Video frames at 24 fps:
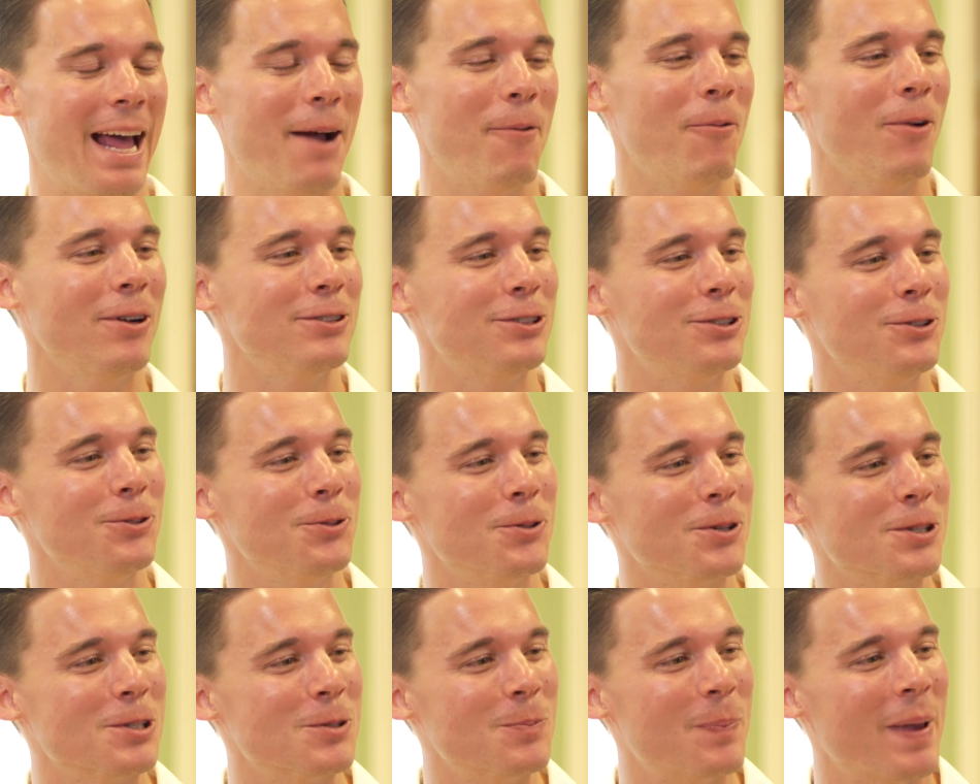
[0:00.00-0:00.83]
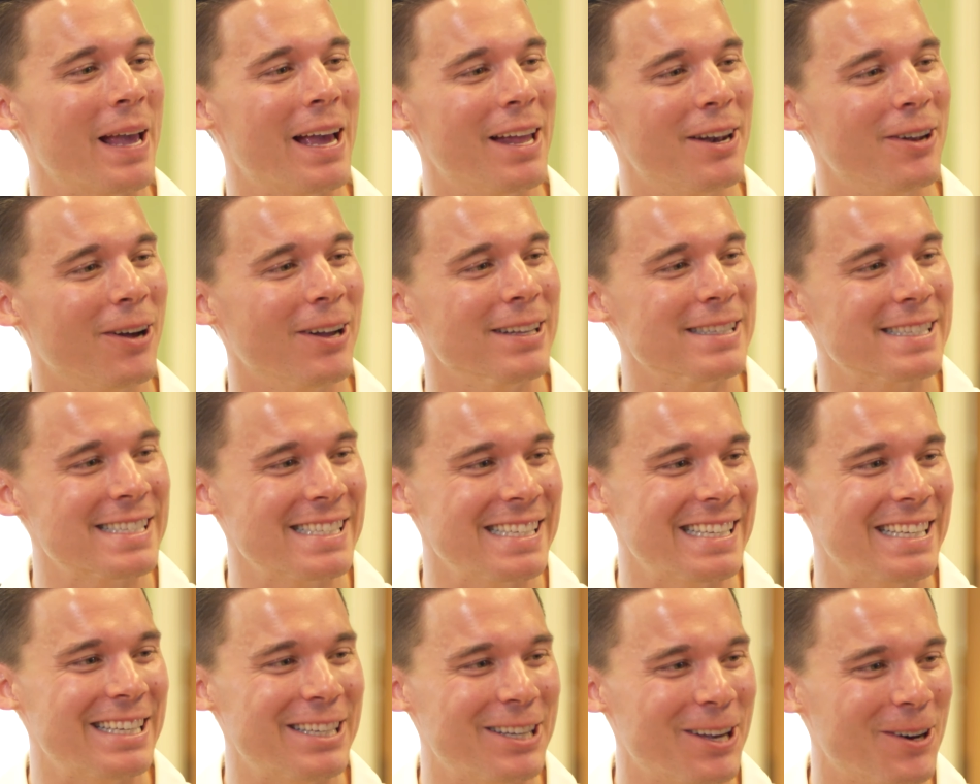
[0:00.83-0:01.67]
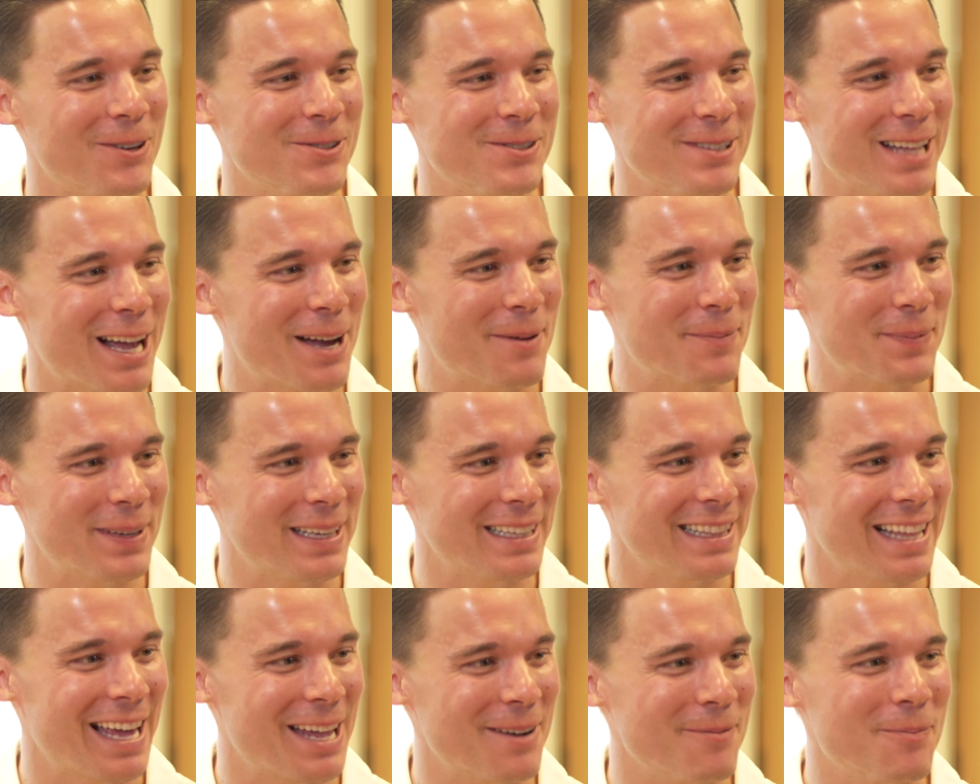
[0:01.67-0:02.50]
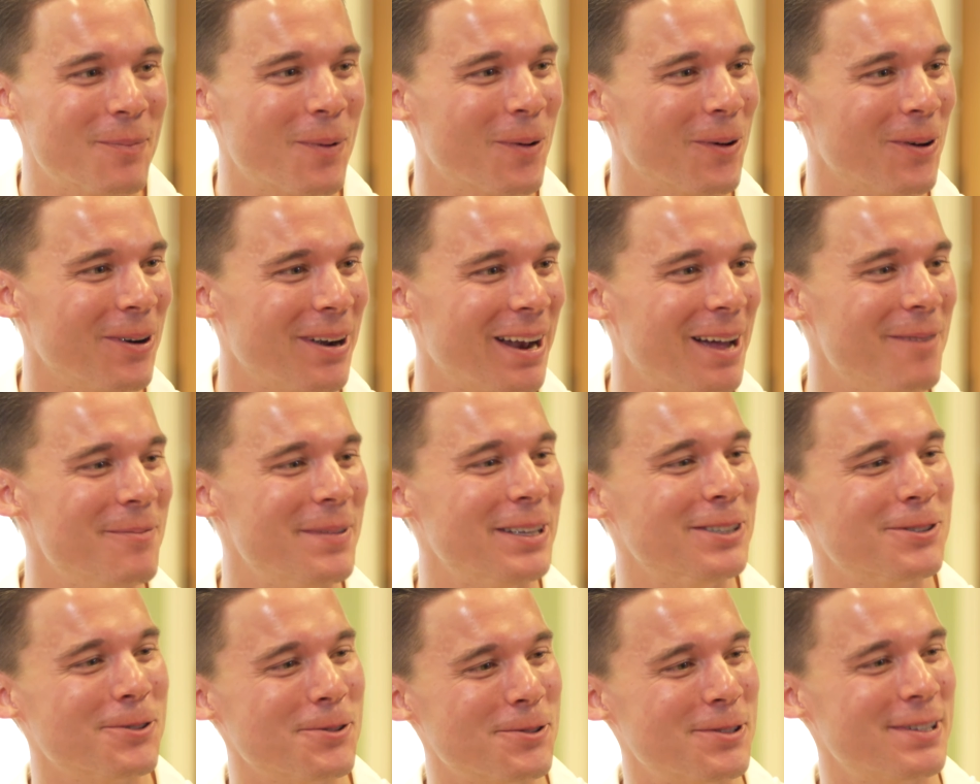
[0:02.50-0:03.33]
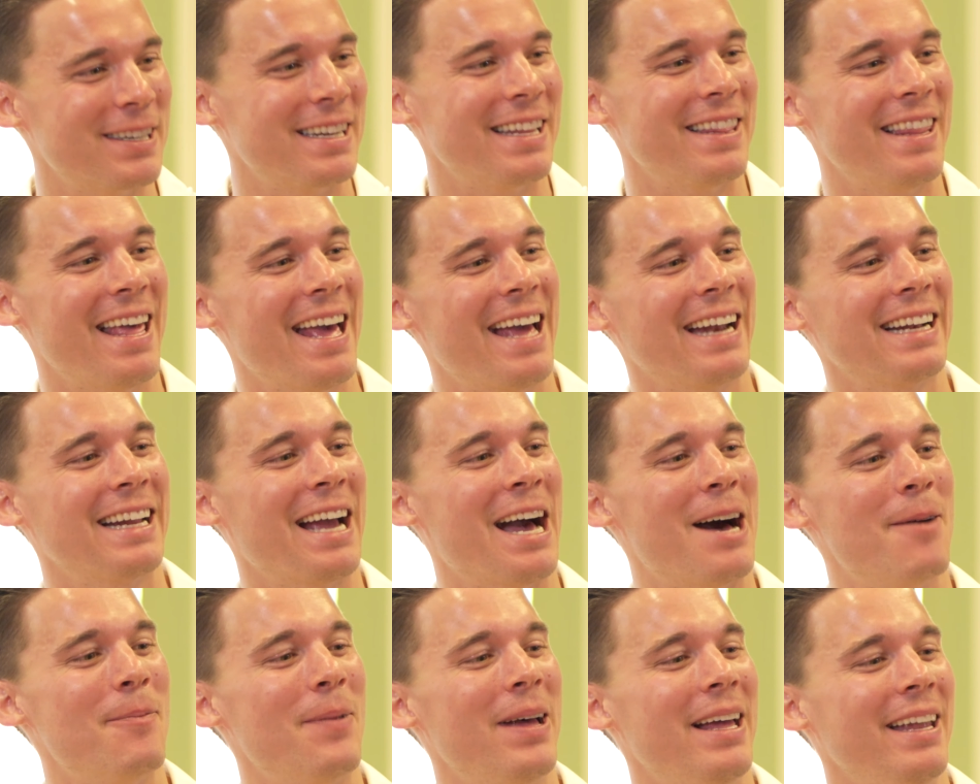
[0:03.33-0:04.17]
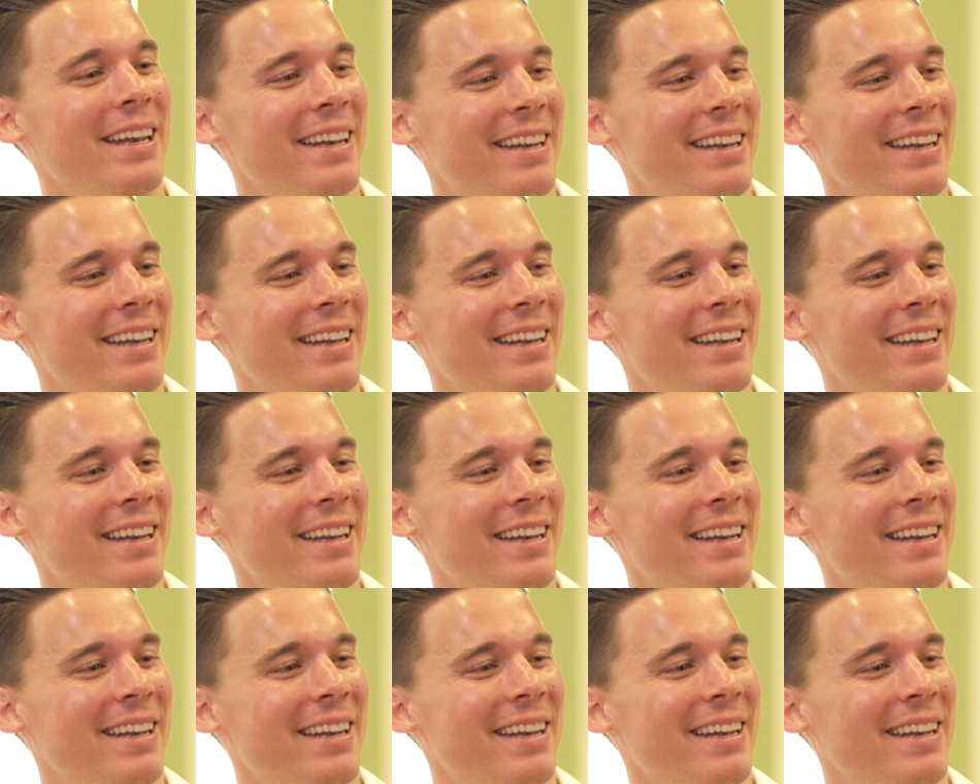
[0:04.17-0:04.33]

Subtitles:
I want you to expand on CEOs not being that important. I'm interested in that comment.